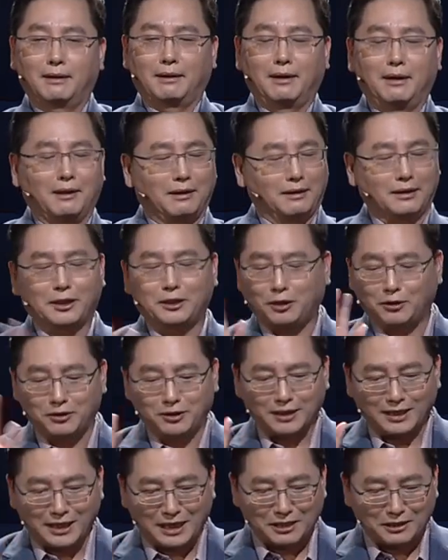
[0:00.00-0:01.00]
to do
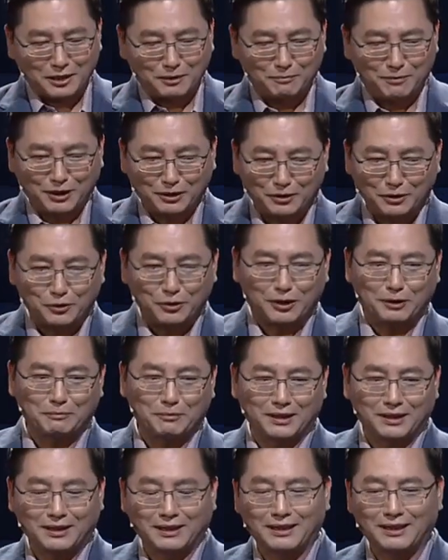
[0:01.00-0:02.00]
his horse dance
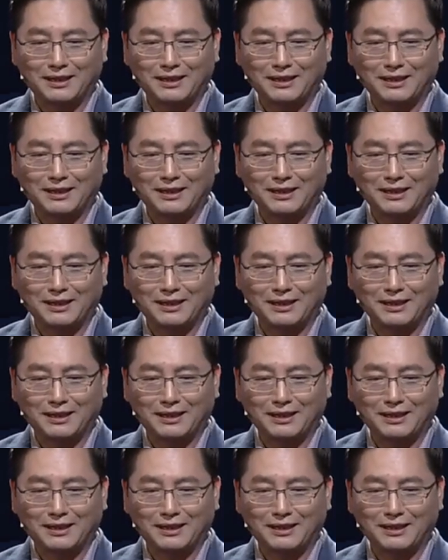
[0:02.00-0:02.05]
several